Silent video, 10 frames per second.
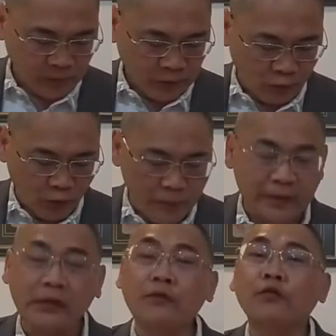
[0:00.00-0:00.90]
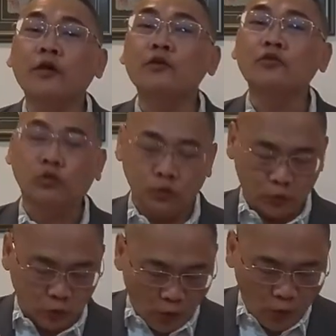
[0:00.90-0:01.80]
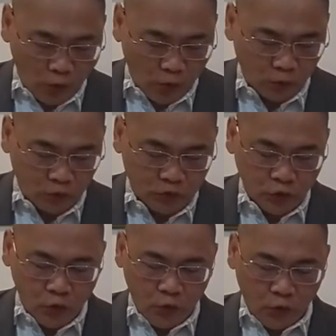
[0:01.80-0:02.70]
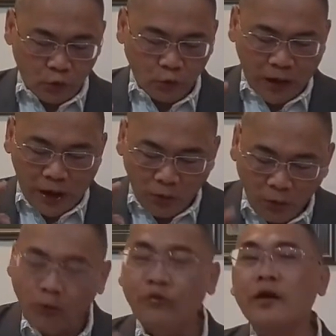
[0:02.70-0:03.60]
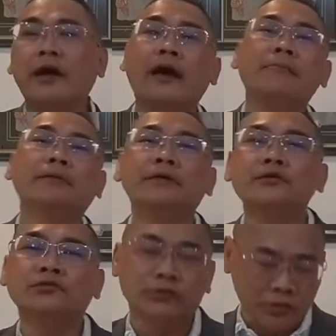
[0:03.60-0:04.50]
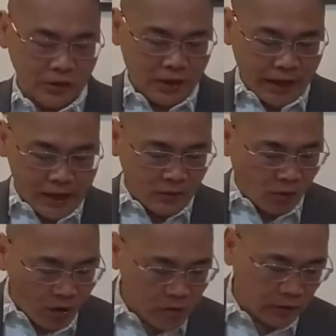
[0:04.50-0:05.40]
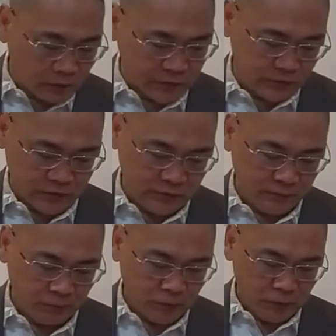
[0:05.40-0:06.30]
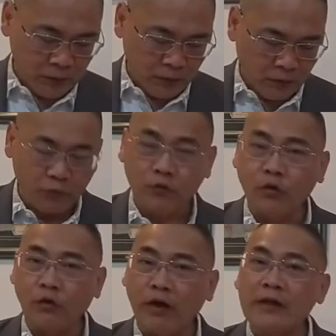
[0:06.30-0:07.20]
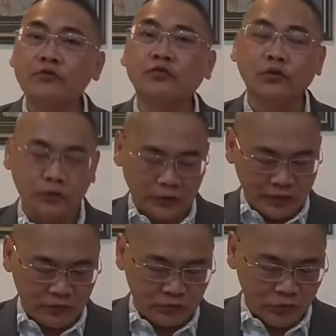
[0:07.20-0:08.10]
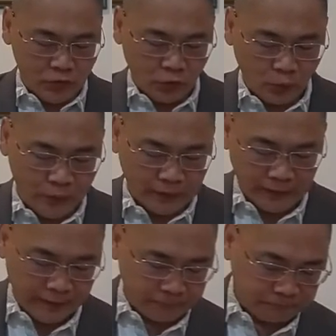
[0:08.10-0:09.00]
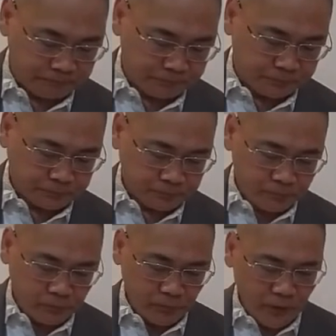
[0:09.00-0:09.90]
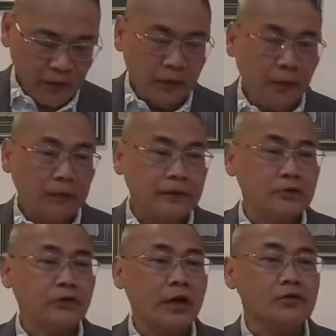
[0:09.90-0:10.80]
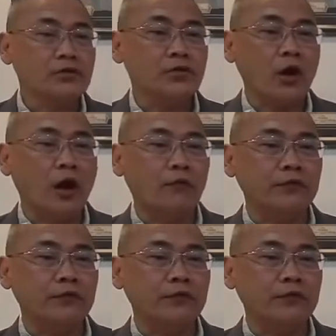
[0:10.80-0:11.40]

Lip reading: will be given to those who are overcomers and conquerors. We will run through this quickly. The church of